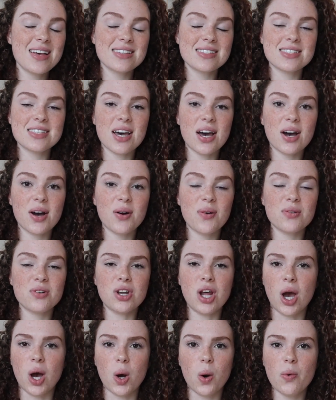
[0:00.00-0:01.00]
So
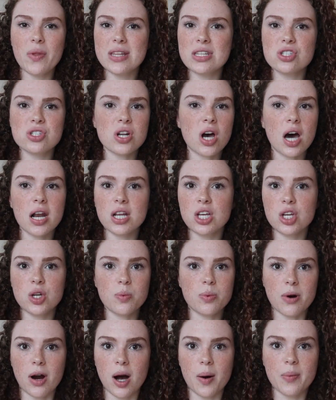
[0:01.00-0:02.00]
no, that's not a you
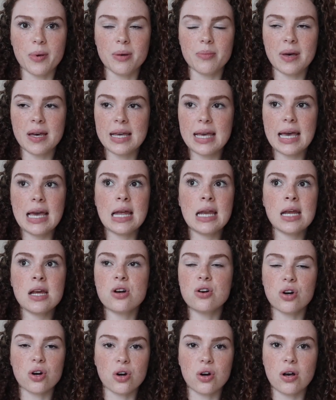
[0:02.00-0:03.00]
problem. Like any
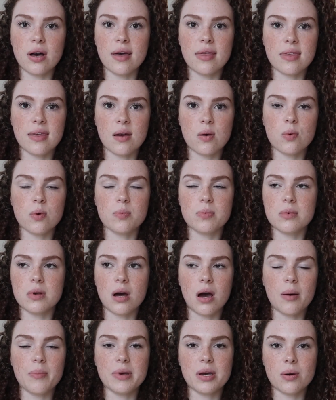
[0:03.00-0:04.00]
girl I think would
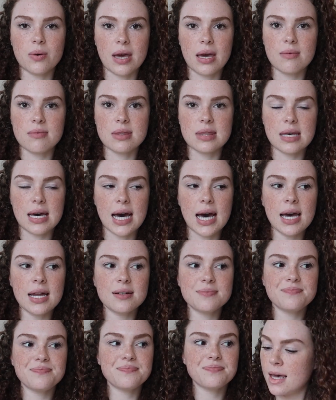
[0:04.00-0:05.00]
not be okay with
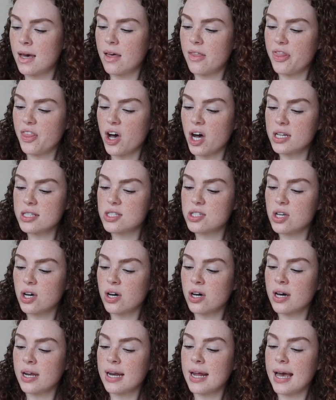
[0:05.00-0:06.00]
that. Thoughts
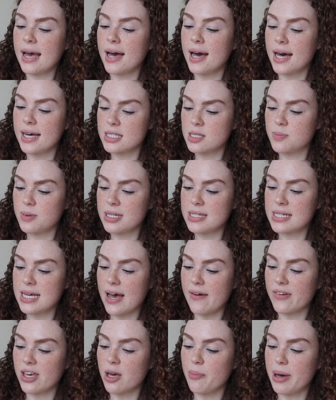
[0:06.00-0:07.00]
on husband
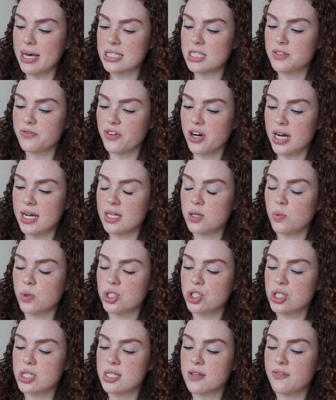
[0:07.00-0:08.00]
having a best friend,
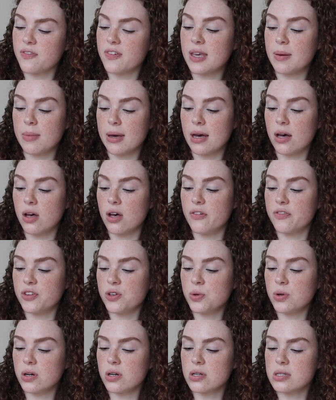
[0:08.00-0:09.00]
which is a female. A
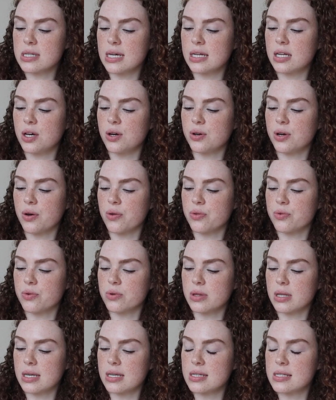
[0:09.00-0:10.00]
few girls I know go
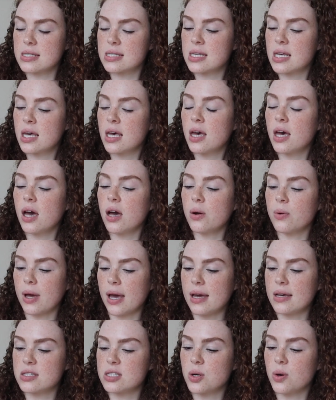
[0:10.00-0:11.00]
through this.
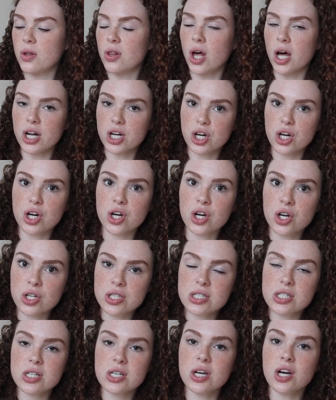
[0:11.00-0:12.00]
Okay, so a lot of
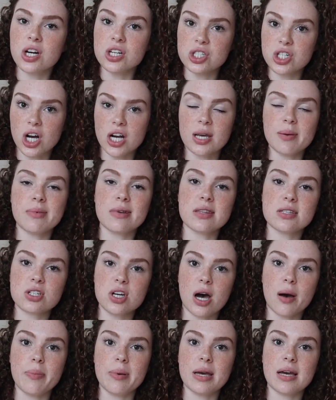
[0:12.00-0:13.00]
girls are talking about the
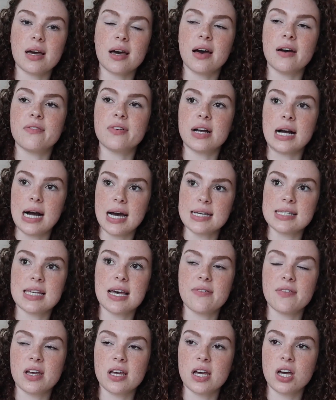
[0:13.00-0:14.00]
topic of guys
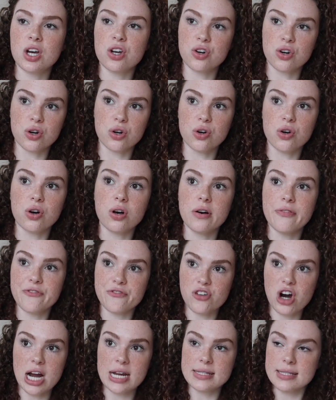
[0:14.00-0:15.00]
having
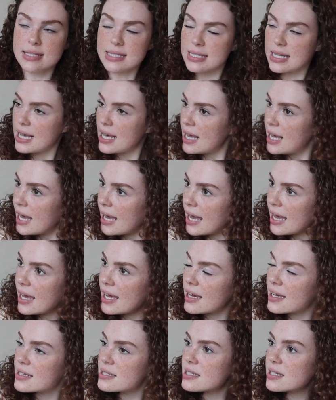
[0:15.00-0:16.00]
girlfriends.
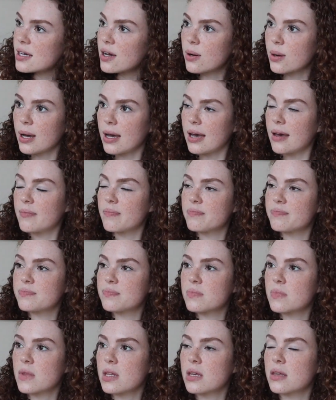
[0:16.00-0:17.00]
And okay,
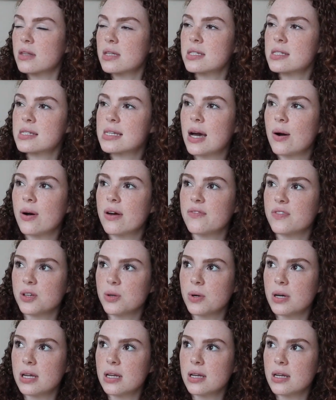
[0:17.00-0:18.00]
this is how I
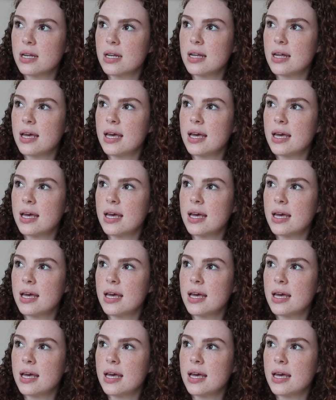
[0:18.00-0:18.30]
view it.